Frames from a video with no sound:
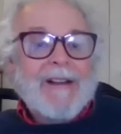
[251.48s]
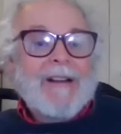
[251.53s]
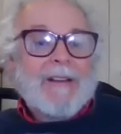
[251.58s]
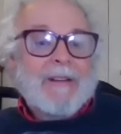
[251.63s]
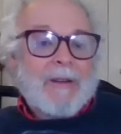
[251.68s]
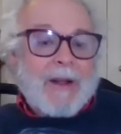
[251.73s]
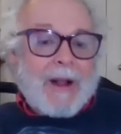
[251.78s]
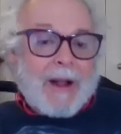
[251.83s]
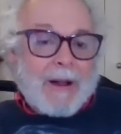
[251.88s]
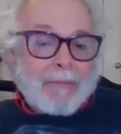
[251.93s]

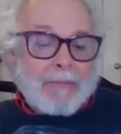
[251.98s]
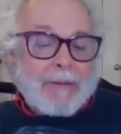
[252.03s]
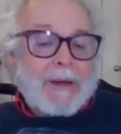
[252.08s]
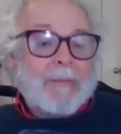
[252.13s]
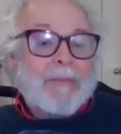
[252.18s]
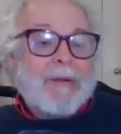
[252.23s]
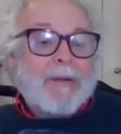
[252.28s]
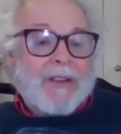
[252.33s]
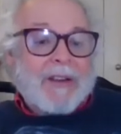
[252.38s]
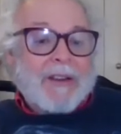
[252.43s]
to help
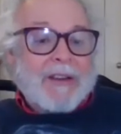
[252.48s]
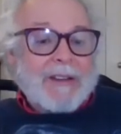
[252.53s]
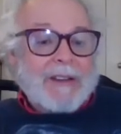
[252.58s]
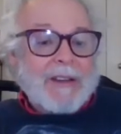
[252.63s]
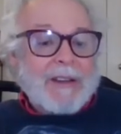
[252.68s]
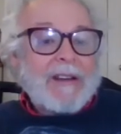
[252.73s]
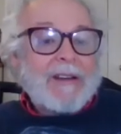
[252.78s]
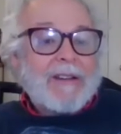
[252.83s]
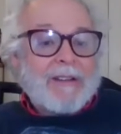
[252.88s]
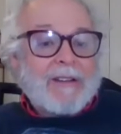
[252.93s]
people that
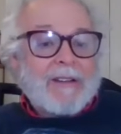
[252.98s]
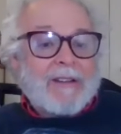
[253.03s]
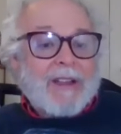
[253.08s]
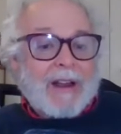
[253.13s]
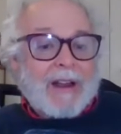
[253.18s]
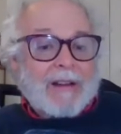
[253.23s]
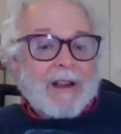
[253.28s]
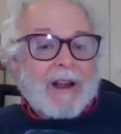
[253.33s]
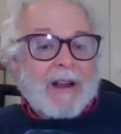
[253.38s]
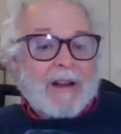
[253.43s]
needed
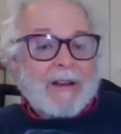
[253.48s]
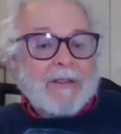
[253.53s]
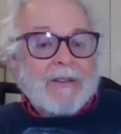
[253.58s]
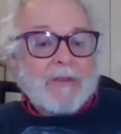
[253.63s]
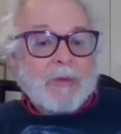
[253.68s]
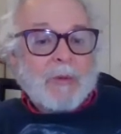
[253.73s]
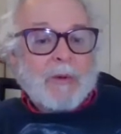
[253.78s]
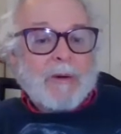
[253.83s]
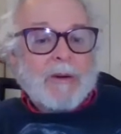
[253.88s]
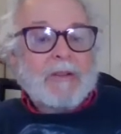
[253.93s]
that kind
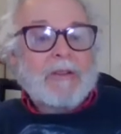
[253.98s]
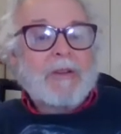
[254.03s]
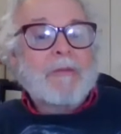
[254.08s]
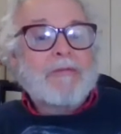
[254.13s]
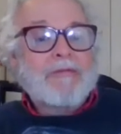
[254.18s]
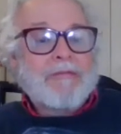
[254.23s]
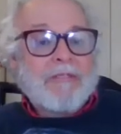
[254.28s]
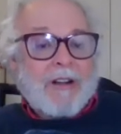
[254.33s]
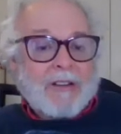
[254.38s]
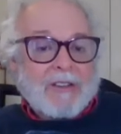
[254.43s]
of work to
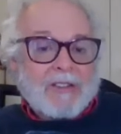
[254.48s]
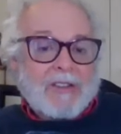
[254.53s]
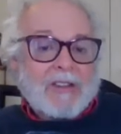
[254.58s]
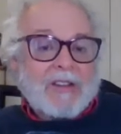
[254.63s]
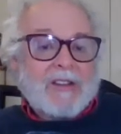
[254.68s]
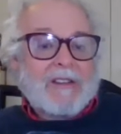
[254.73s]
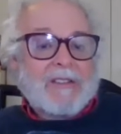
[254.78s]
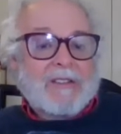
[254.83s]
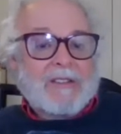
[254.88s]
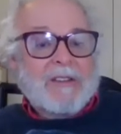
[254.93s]

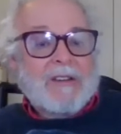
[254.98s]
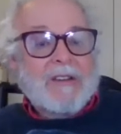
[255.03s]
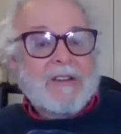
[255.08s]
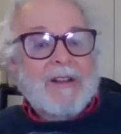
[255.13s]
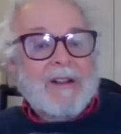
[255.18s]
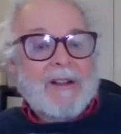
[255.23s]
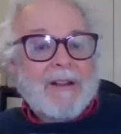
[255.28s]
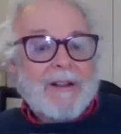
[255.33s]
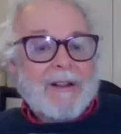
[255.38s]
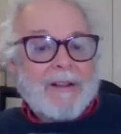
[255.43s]
process
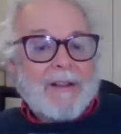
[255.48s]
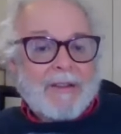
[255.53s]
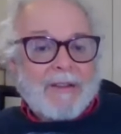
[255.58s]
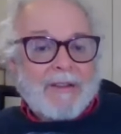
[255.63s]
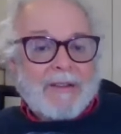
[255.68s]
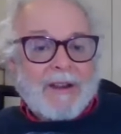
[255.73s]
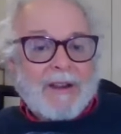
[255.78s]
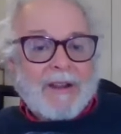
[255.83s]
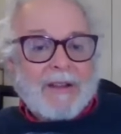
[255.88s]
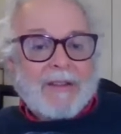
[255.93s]
the
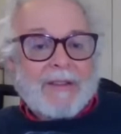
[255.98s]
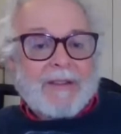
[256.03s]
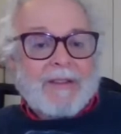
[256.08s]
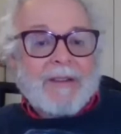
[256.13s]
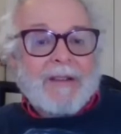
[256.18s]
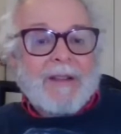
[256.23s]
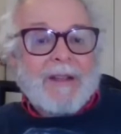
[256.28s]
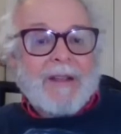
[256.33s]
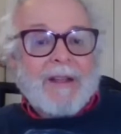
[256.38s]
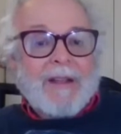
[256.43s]
death.
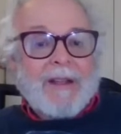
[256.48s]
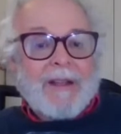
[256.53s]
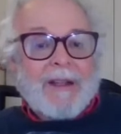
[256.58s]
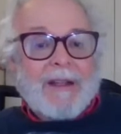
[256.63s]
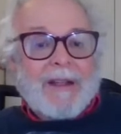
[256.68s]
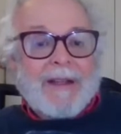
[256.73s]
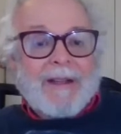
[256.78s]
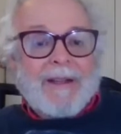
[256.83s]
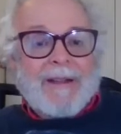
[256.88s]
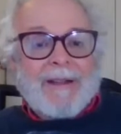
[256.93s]

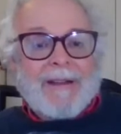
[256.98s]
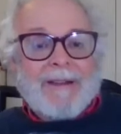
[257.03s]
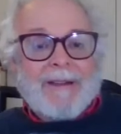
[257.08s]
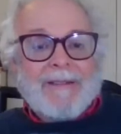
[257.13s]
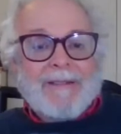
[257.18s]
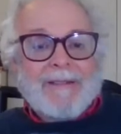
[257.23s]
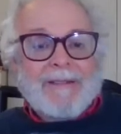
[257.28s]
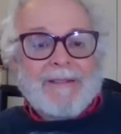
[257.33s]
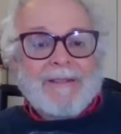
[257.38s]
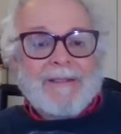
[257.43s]

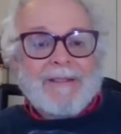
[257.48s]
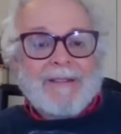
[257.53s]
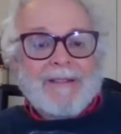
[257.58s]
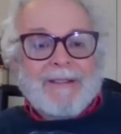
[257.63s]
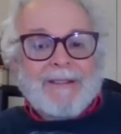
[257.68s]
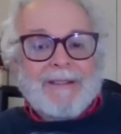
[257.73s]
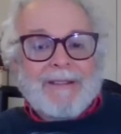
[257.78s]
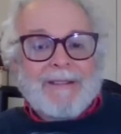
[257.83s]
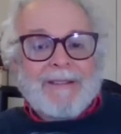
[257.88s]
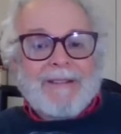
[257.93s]
And
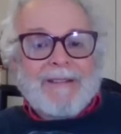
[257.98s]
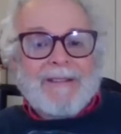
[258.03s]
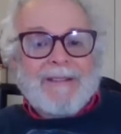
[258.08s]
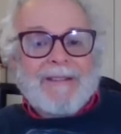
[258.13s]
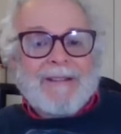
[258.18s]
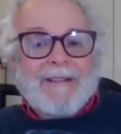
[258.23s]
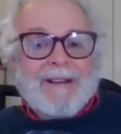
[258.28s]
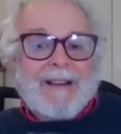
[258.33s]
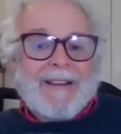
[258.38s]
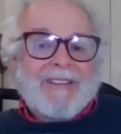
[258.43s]

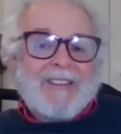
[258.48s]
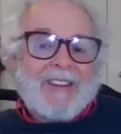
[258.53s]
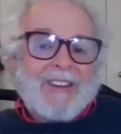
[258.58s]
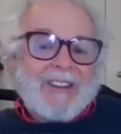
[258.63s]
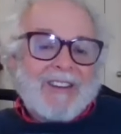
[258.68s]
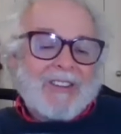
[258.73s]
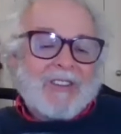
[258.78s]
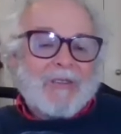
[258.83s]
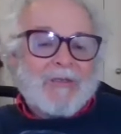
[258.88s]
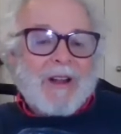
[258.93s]
as he
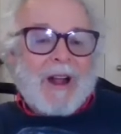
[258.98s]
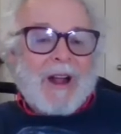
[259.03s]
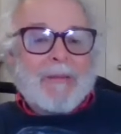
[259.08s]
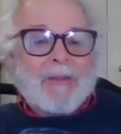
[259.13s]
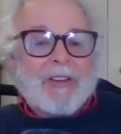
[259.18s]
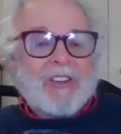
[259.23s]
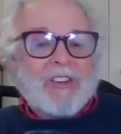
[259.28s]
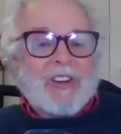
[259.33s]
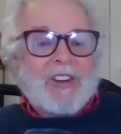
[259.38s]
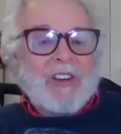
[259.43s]
described
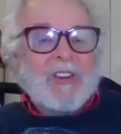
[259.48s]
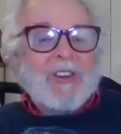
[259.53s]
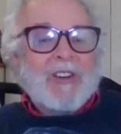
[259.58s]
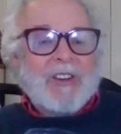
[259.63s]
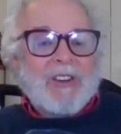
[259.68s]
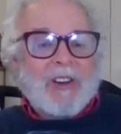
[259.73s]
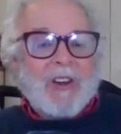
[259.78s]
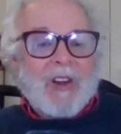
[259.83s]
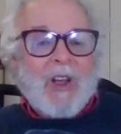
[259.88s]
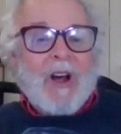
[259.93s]
it, he
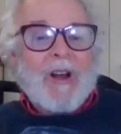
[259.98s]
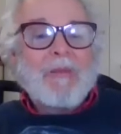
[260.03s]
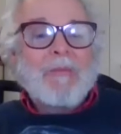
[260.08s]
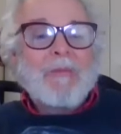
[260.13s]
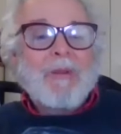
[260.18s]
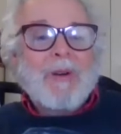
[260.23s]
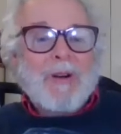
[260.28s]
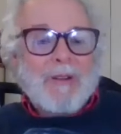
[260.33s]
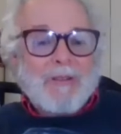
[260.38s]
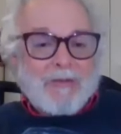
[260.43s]
learned a lot
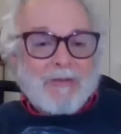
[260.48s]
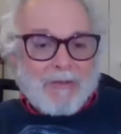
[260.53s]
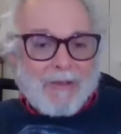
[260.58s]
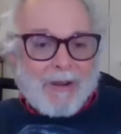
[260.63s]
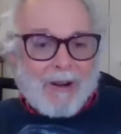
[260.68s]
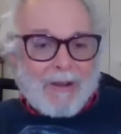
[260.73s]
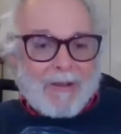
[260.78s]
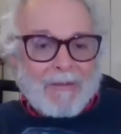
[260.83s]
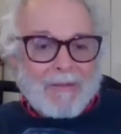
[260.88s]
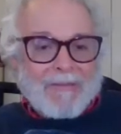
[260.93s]
more
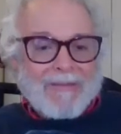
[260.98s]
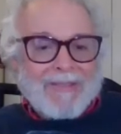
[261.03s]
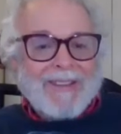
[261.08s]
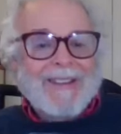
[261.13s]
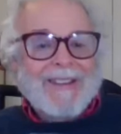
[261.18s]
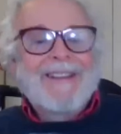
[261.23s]
from